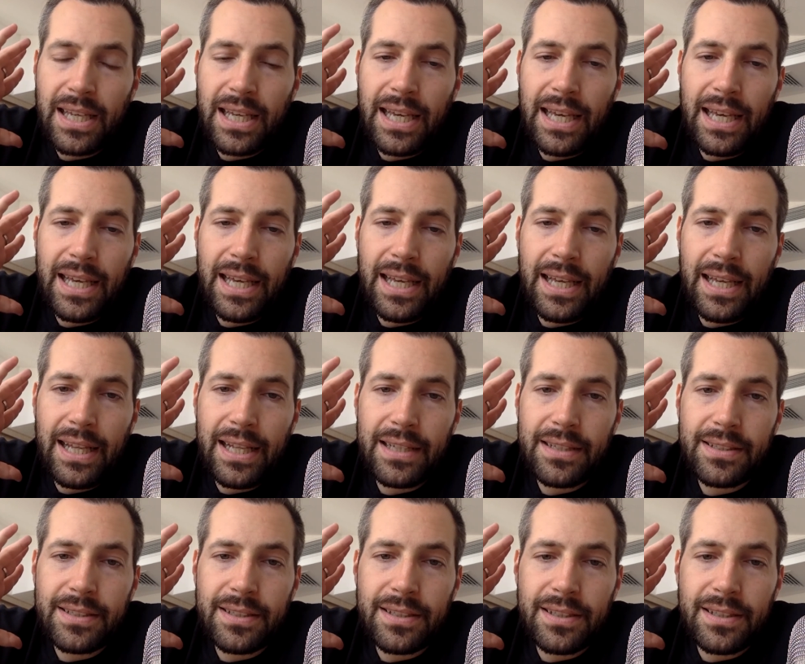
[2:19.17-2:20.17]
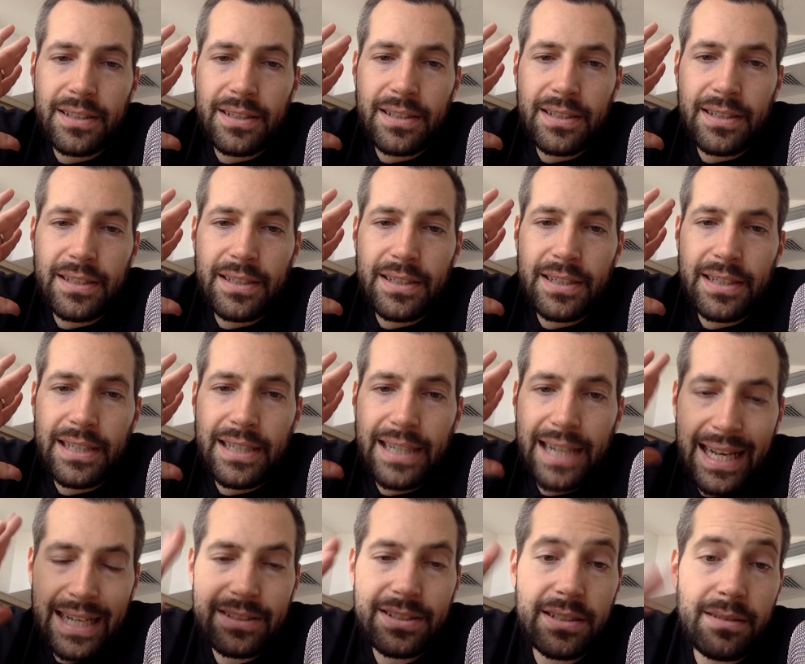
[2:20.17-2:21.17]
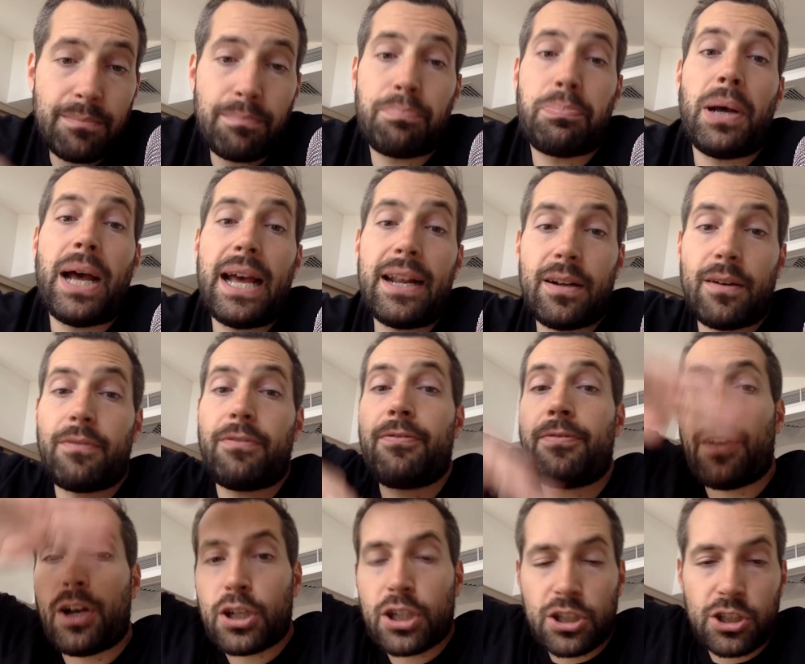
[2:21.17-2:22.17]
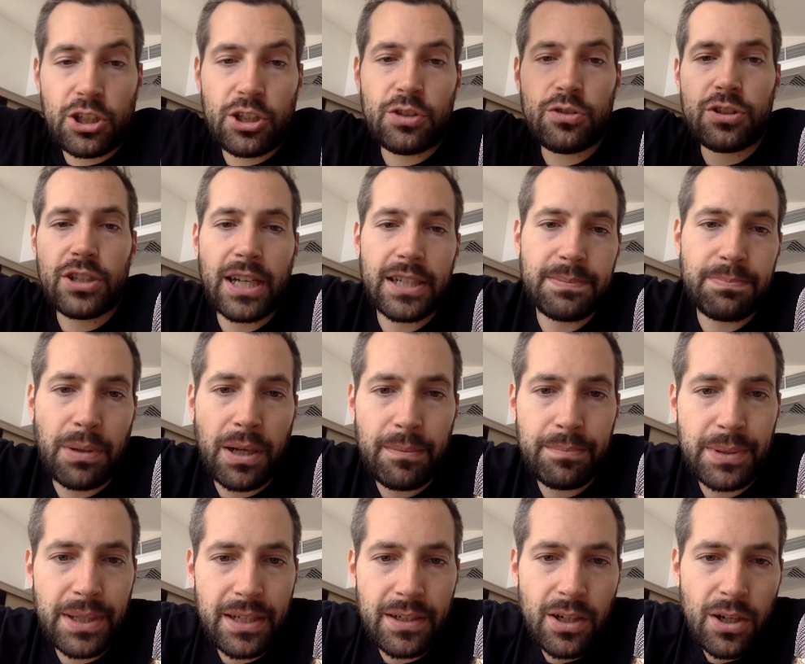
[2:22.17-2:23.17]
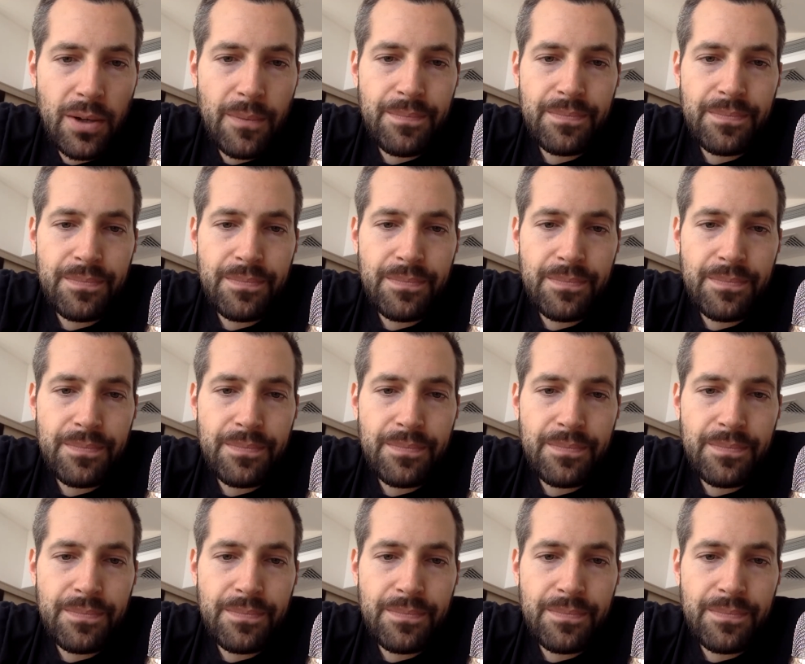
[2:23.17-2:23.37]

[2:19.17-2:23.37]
and it hasn't had a fucking huge ass pump yet,